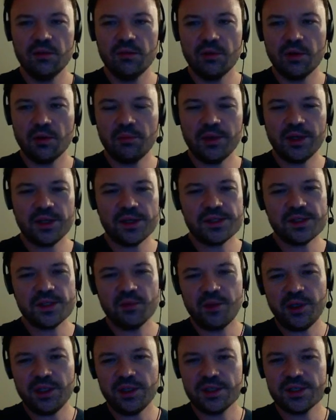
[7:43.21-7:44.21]
of the
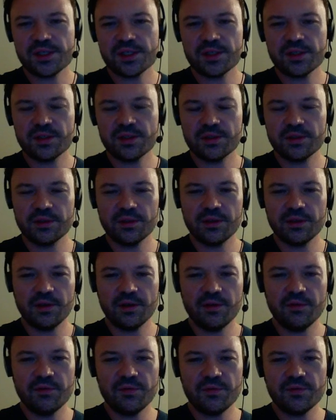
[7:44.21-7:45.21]
weakness of
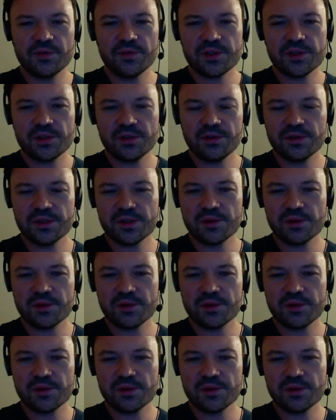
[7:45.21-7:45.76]
certain squares.